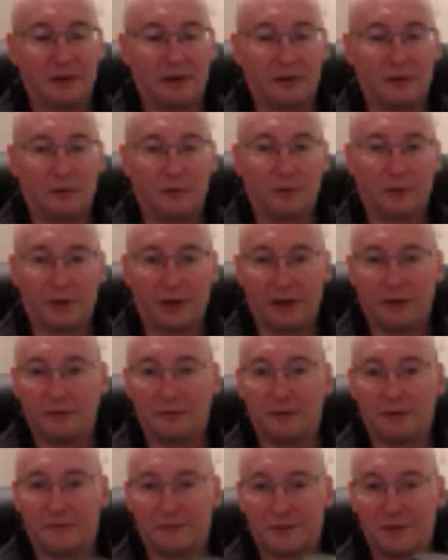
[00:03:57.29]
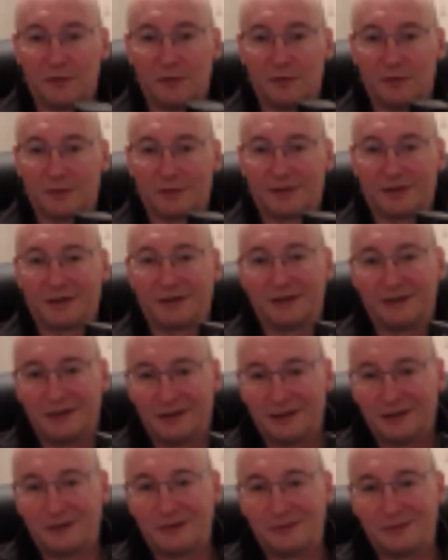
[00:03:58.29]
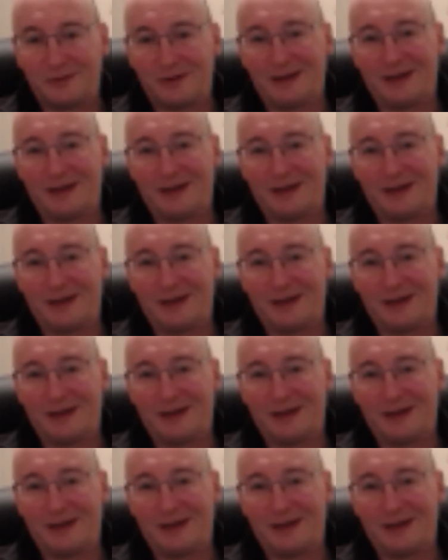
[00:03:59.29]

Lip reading: Although, of course, when